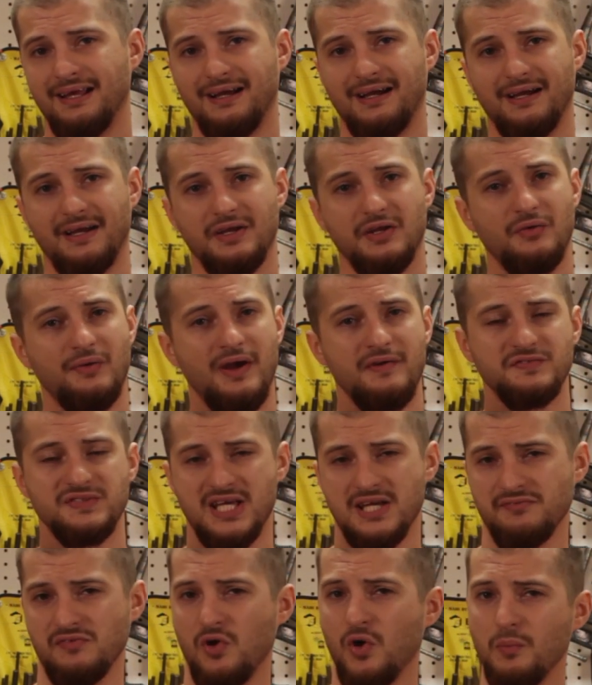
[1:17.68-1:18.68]
Uh, you don't have
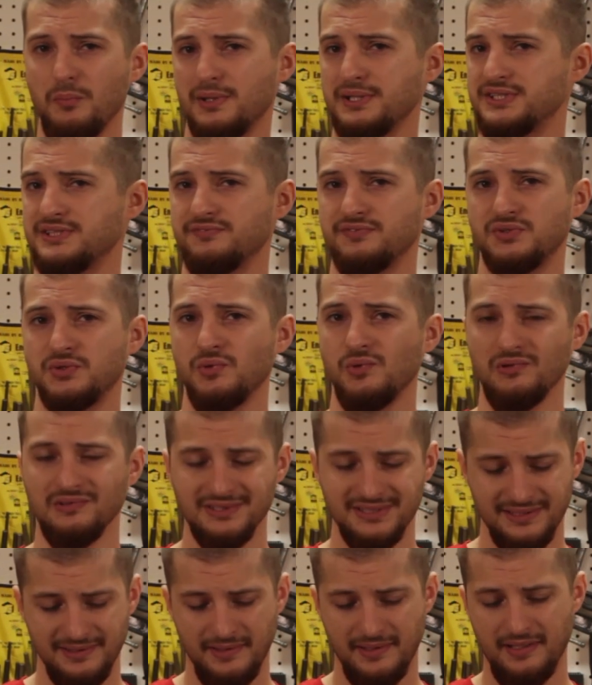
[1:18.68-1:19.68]
to have a whole bunch of
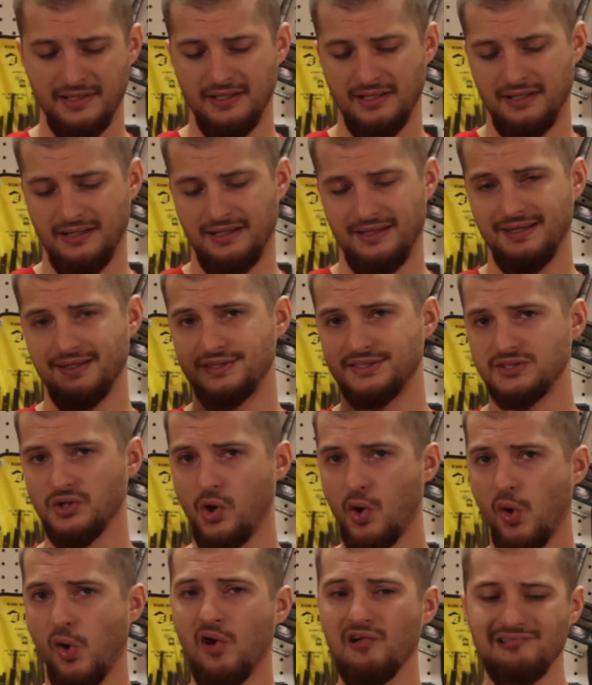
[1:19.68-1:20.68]
tools, it's
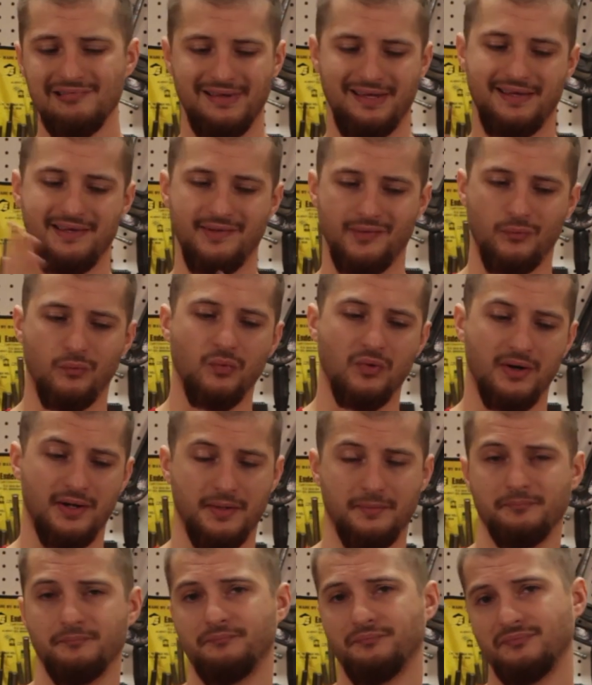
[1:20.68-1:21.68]
all in
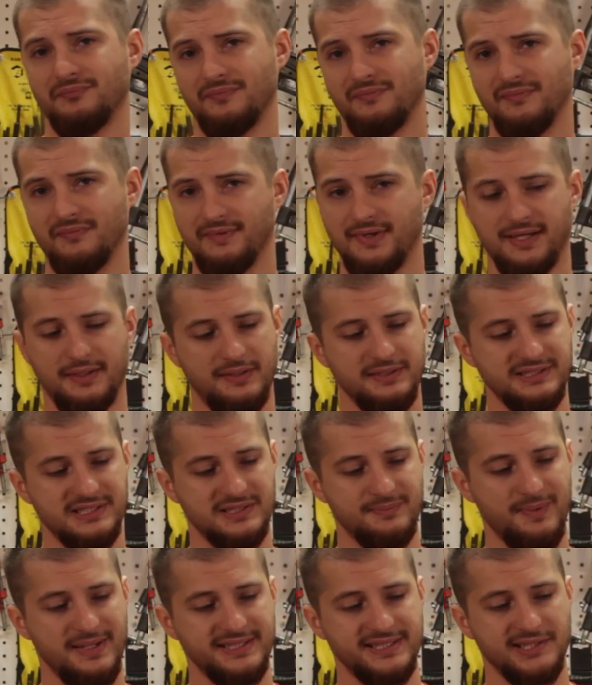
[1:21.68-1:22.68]
one. Now, this
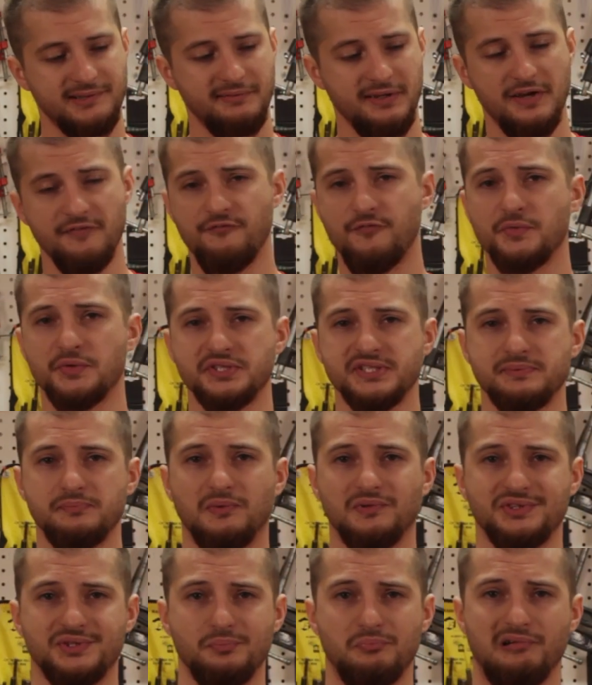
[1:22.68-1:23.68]
is basically a force
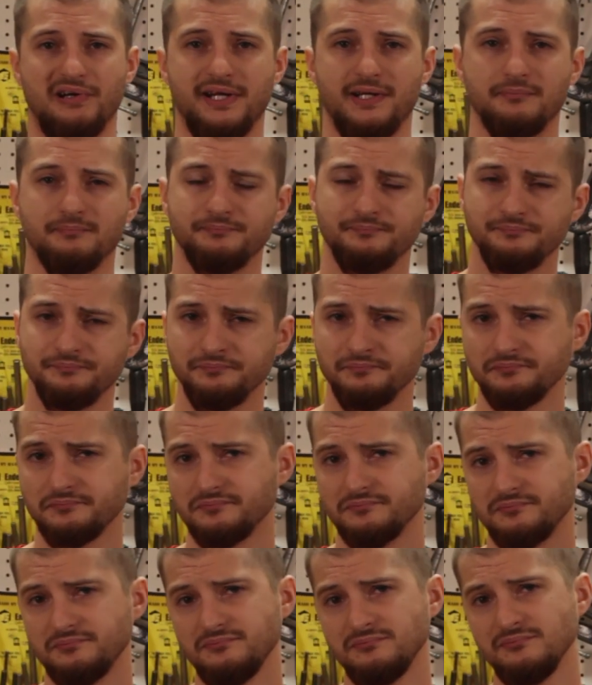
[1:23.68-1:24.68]
multiplier.
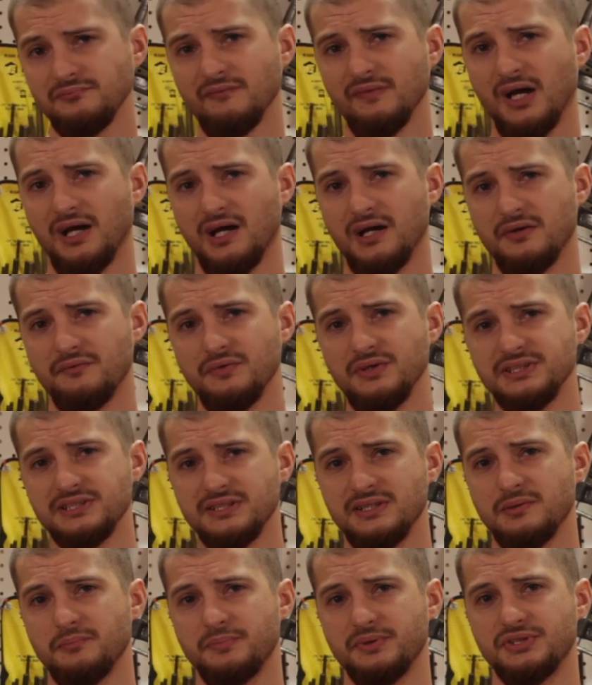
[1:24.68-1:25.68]
Uh,
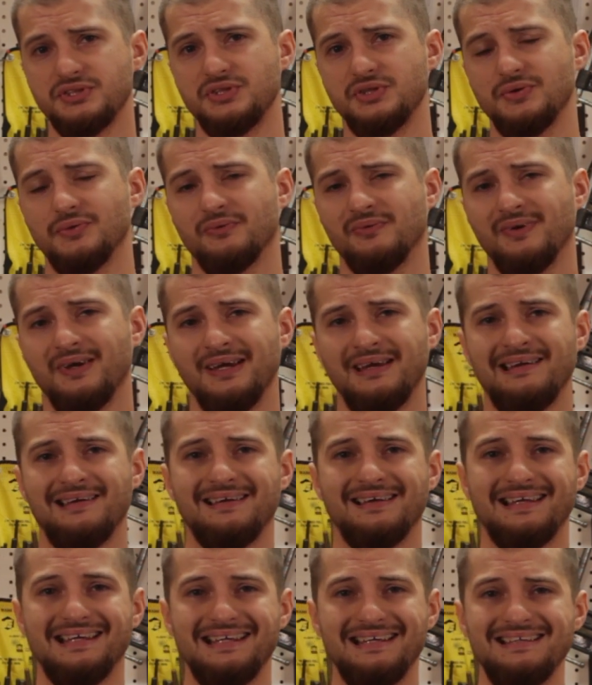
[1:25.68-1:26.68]
reason number two,
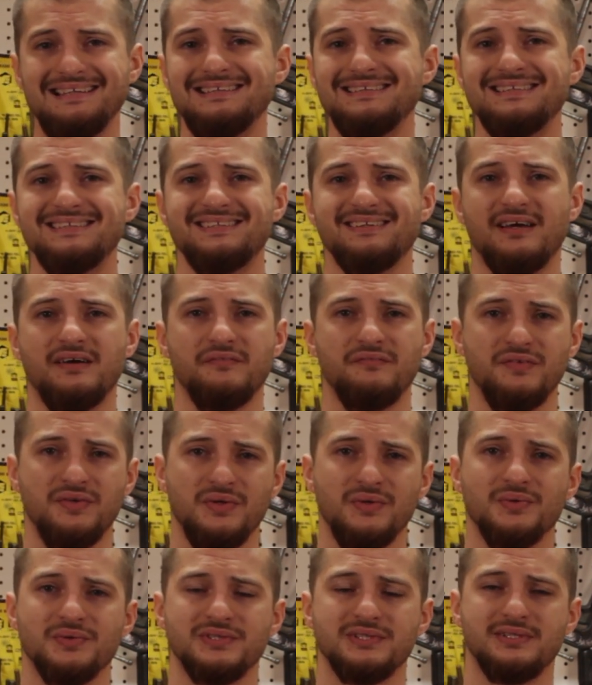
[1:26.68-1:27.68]
ease of
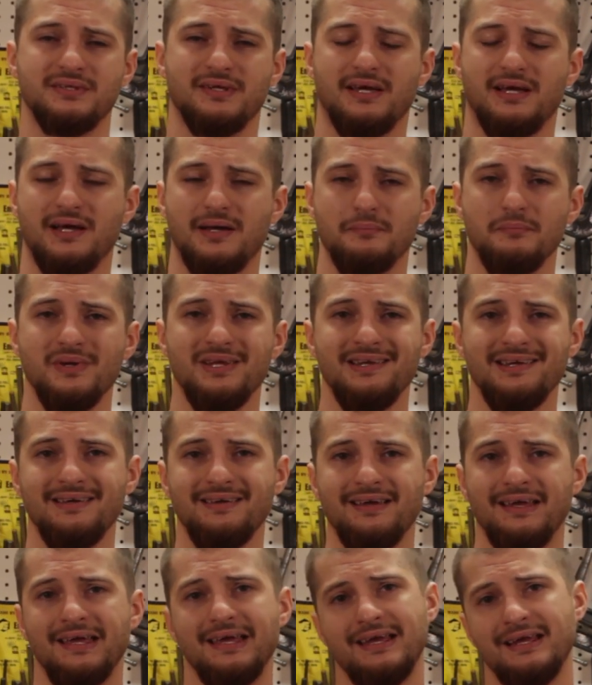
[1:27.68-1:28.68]
use, uh,
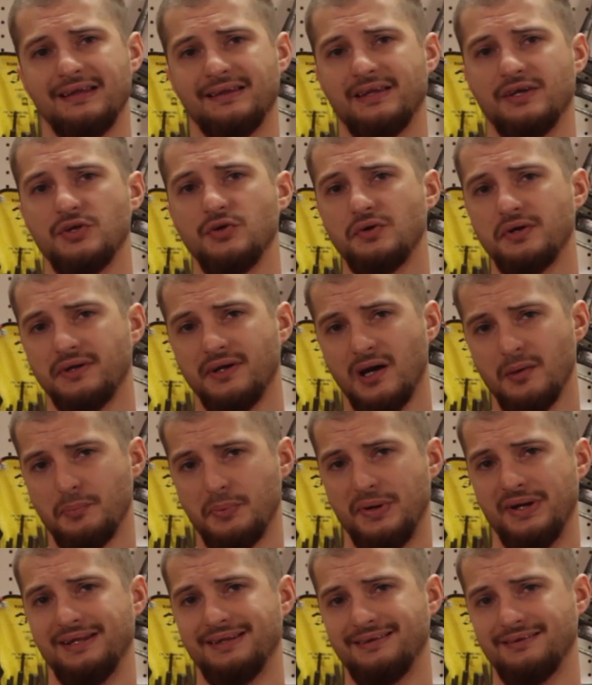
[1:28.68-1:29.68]
meaning that you can
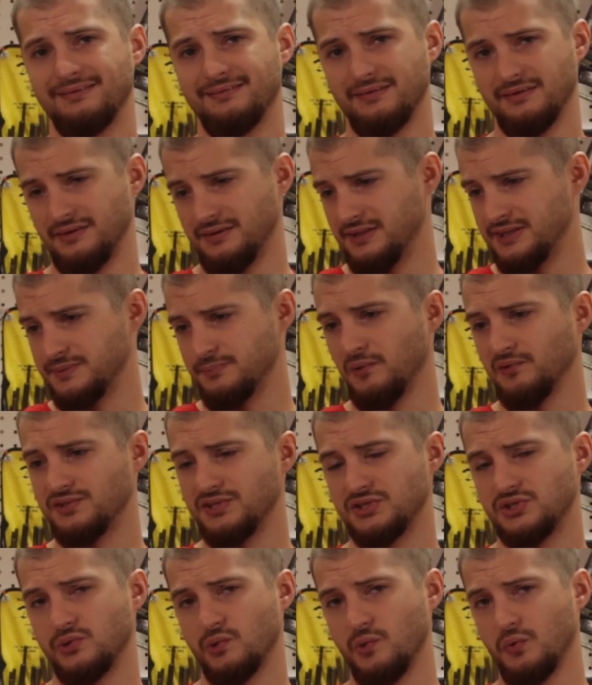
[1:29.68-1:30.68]
operate this
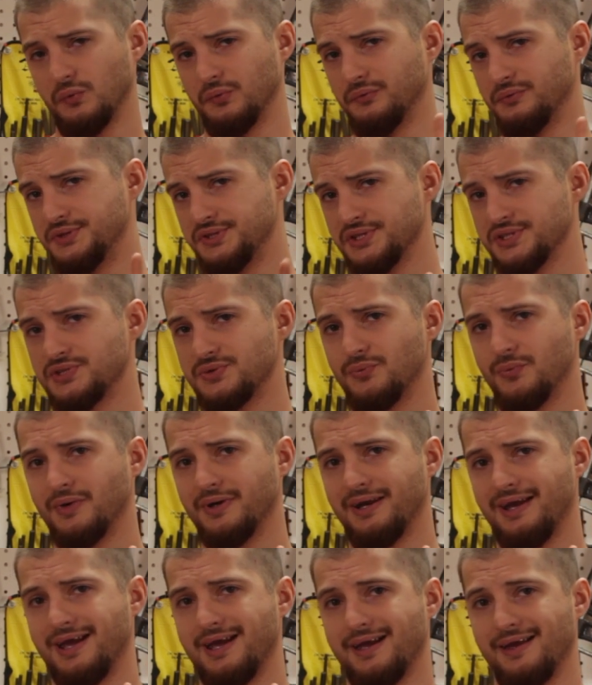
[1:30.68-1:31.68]
multi-tool with just
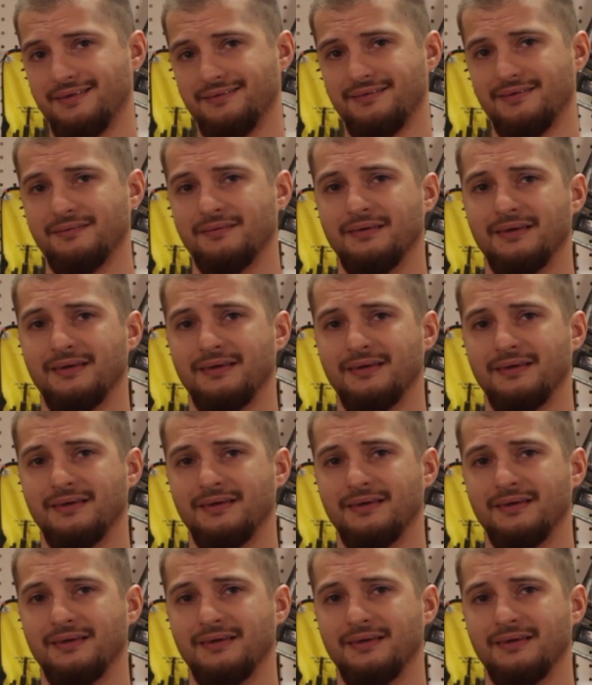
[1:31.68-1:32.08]
one hand,